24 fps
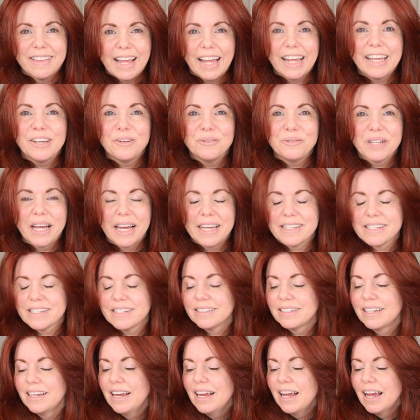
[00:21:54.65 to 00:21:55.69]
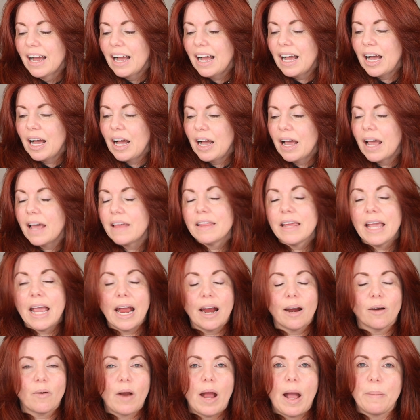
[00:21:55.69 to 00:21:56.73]
Thank you, Dyson. And the
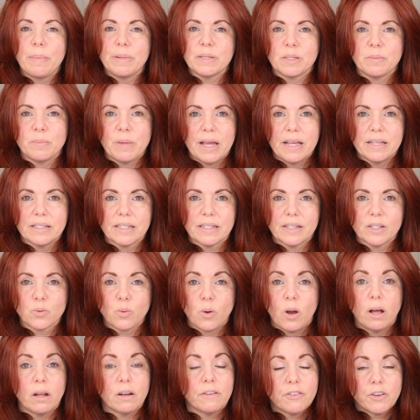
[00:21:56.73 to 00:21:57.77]
air wrap is amazing as well.